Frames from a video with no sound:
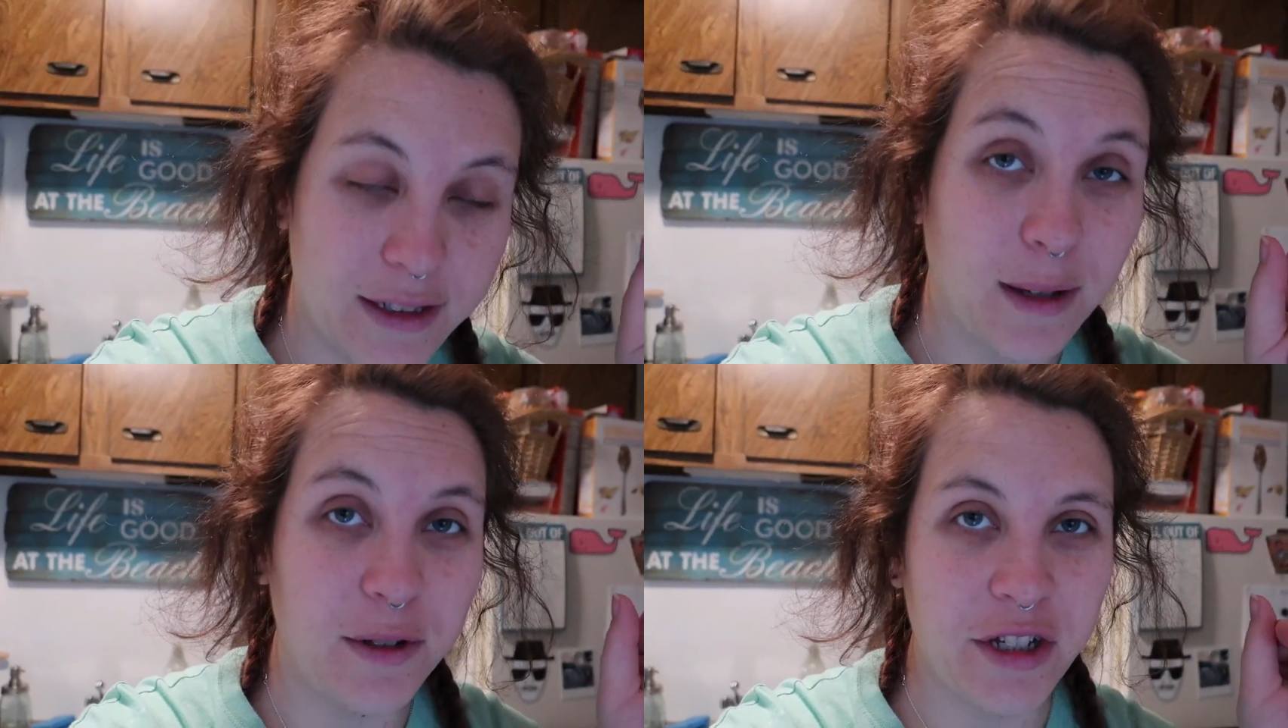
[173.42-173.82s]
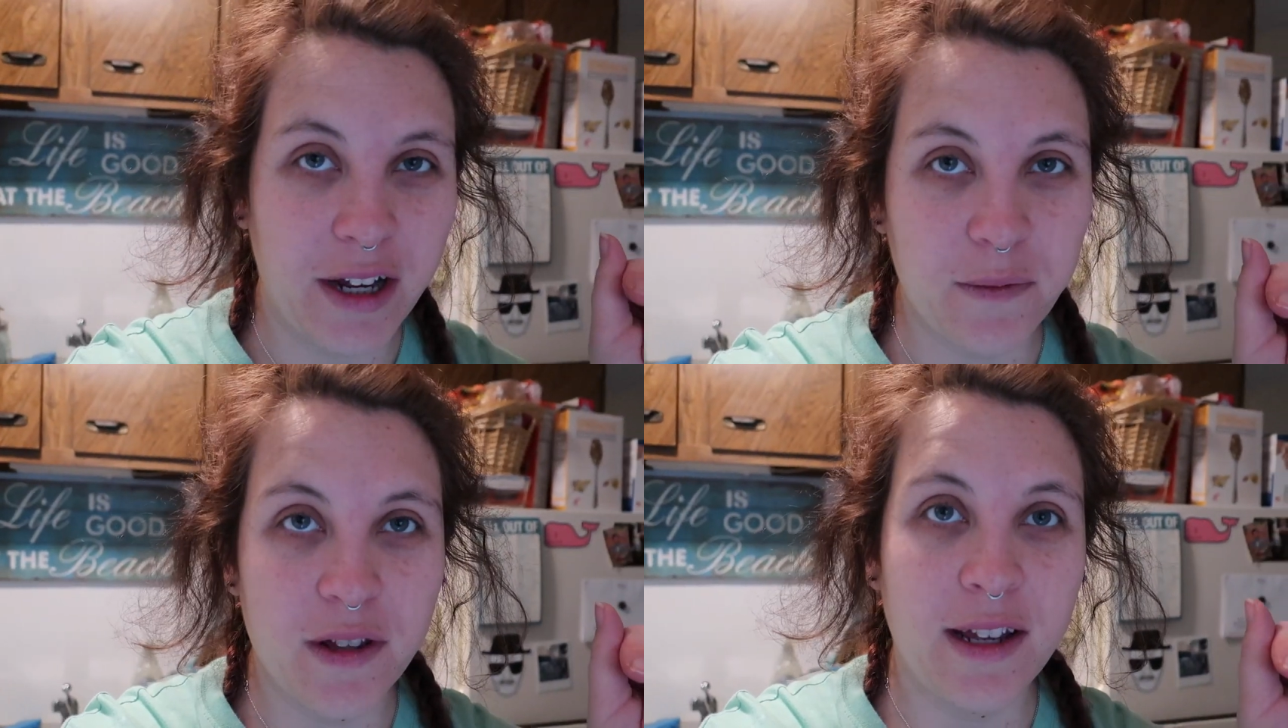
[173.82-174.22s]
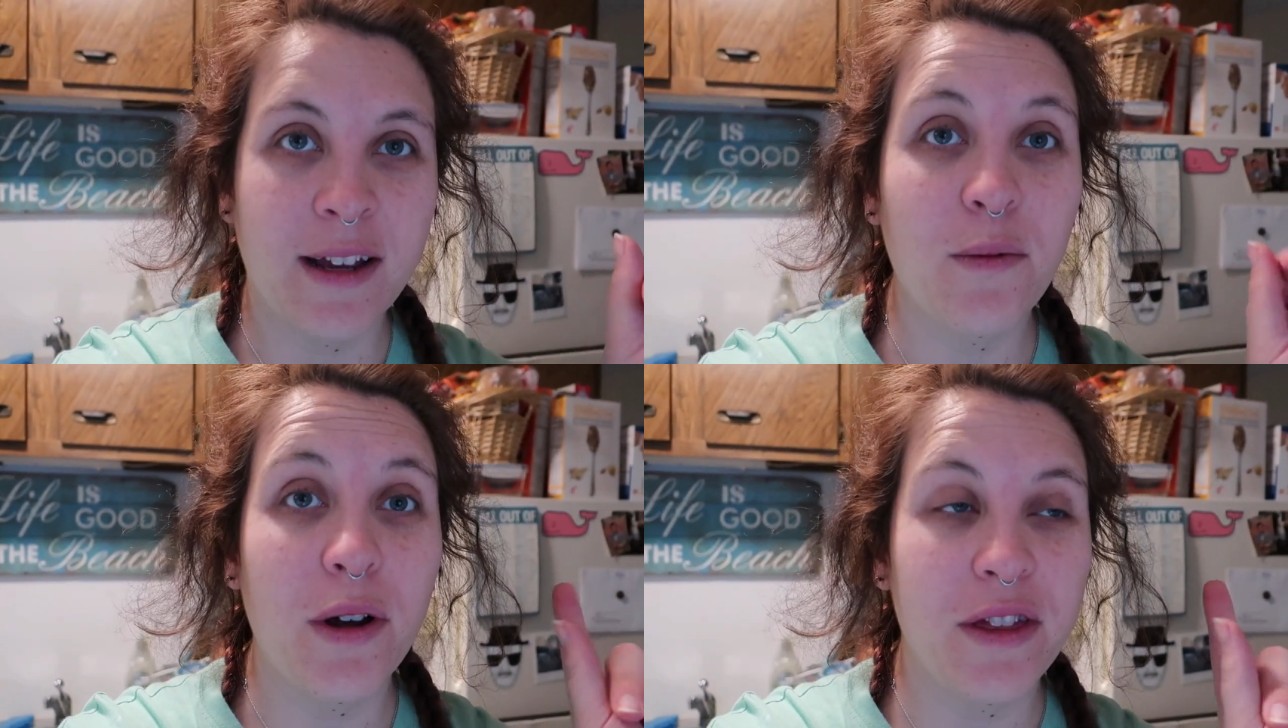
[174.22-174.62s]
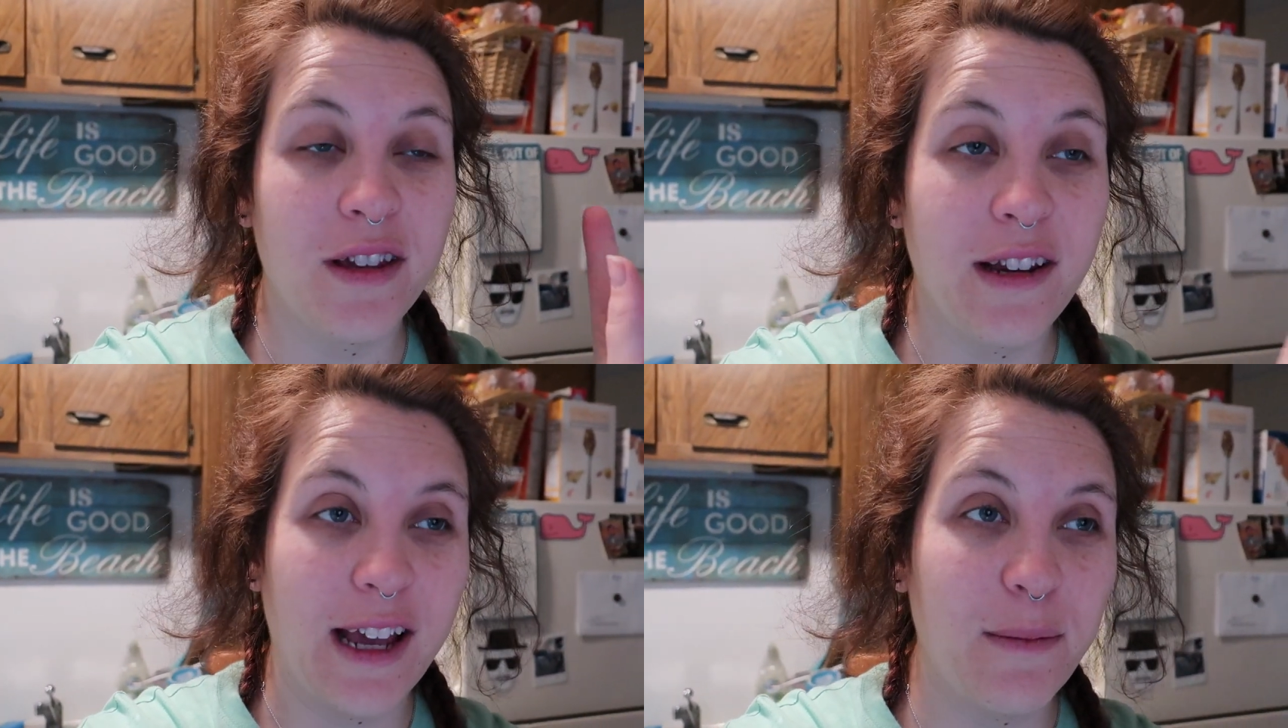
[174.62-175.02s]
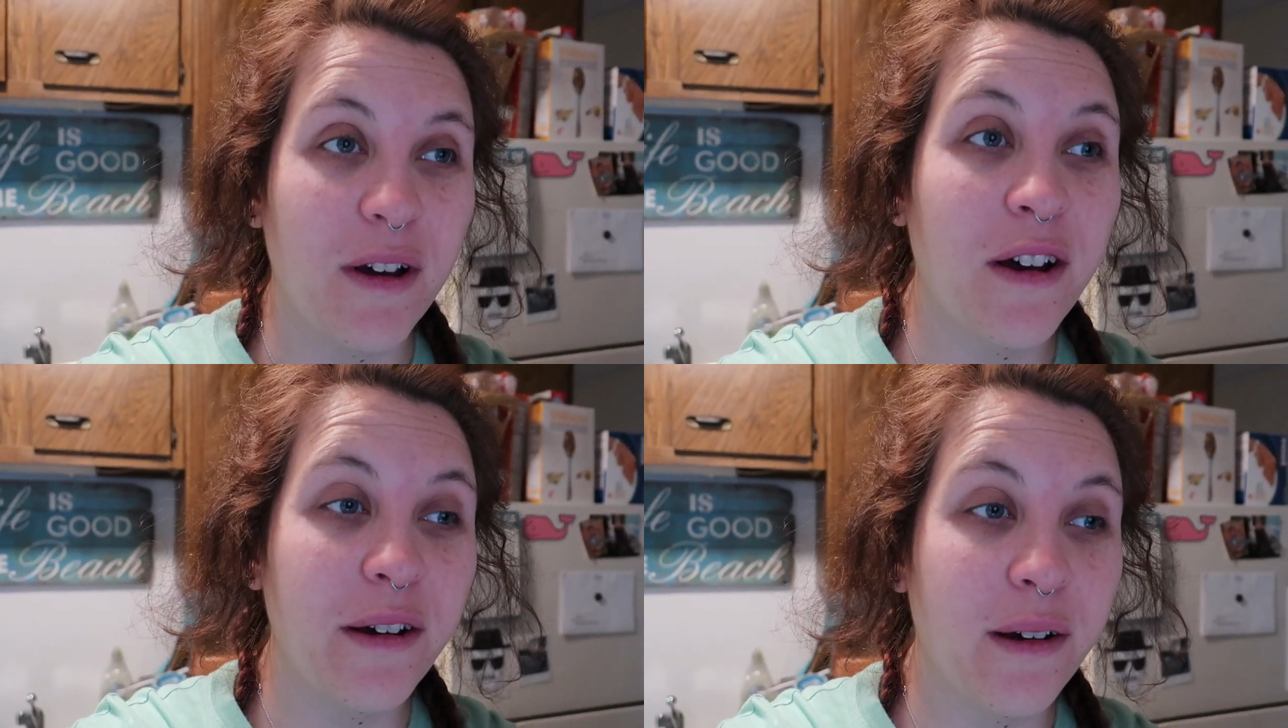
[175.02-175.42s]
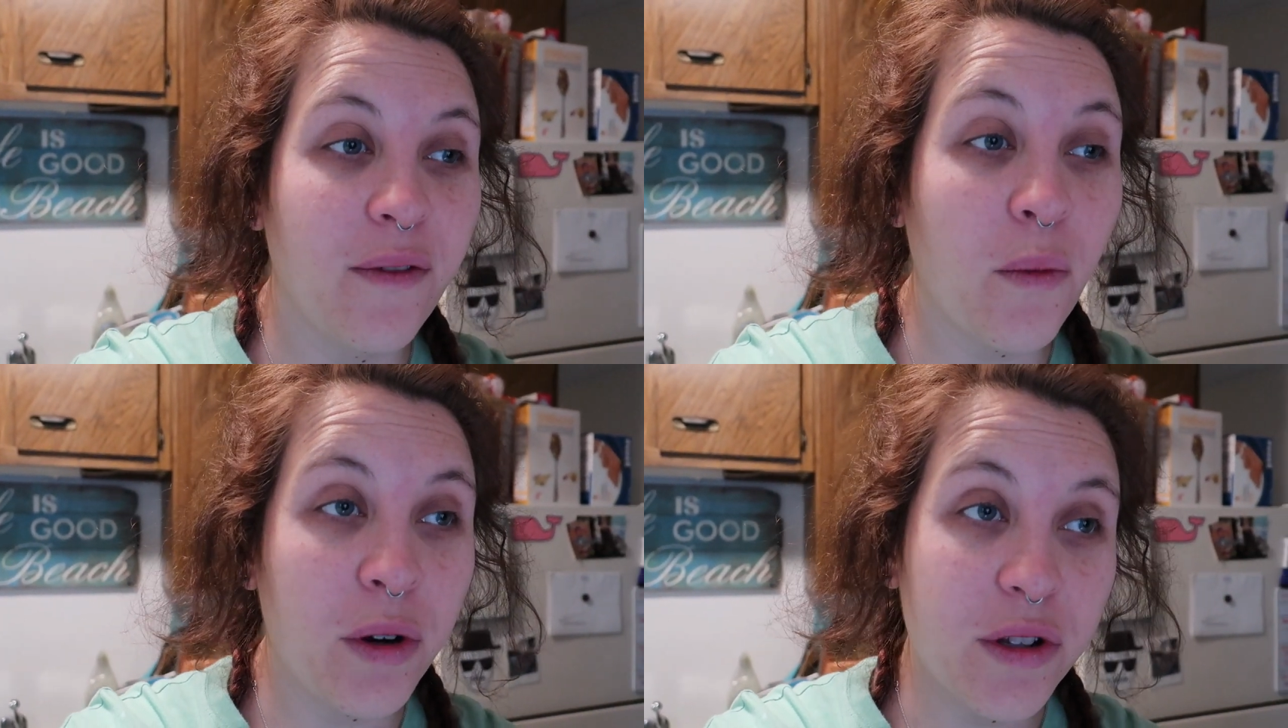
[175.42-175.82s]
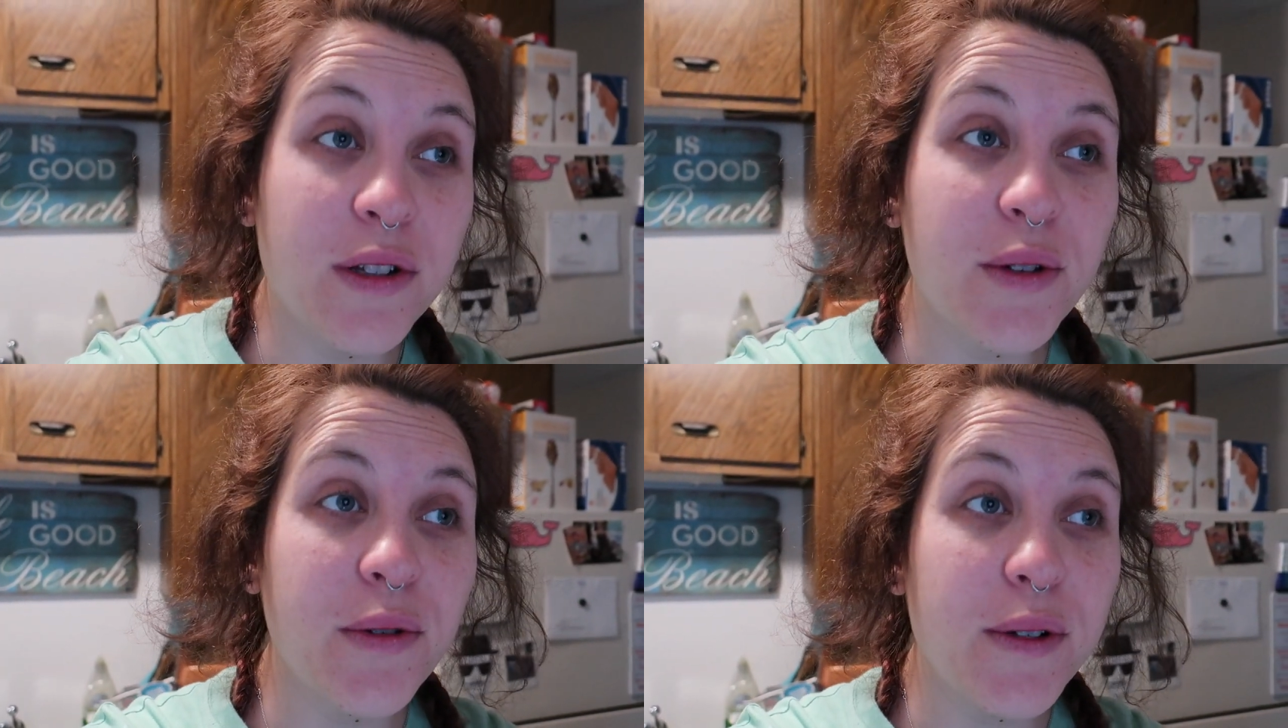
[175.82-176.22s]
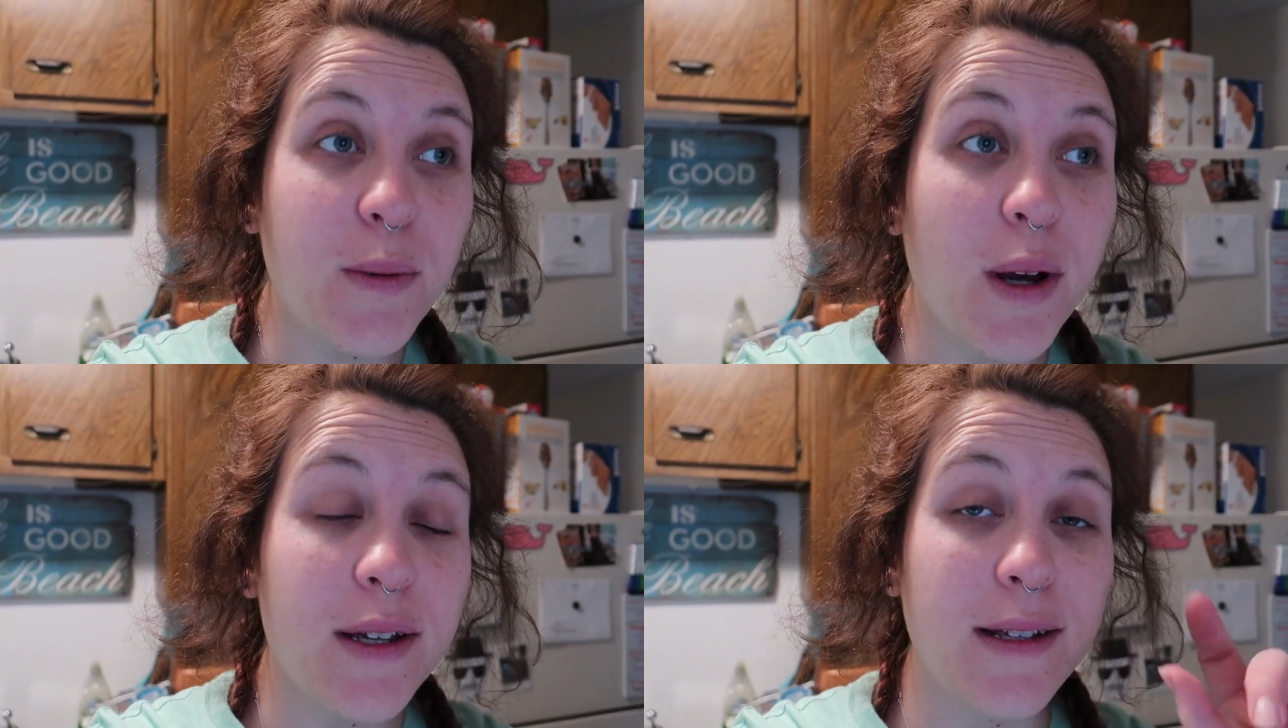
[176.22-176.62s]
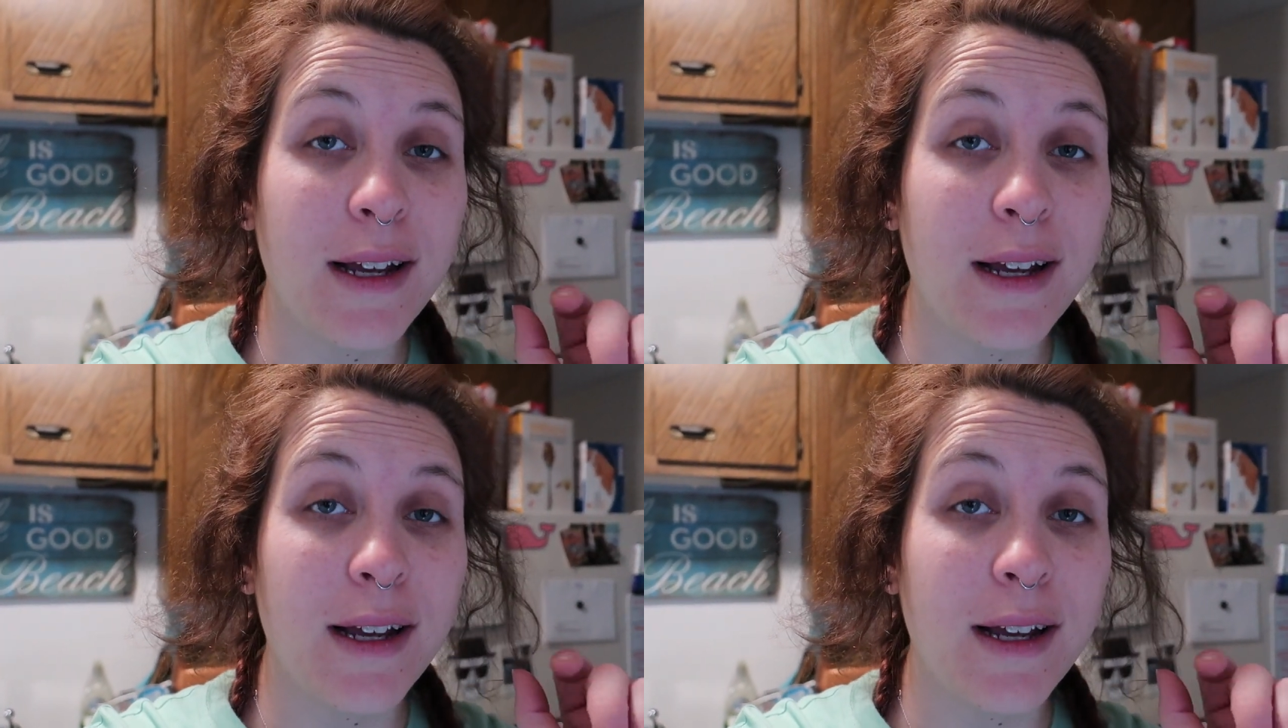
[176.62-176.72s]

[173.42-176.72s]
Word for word: Double checked with Nick what the name of one of the squirrels was,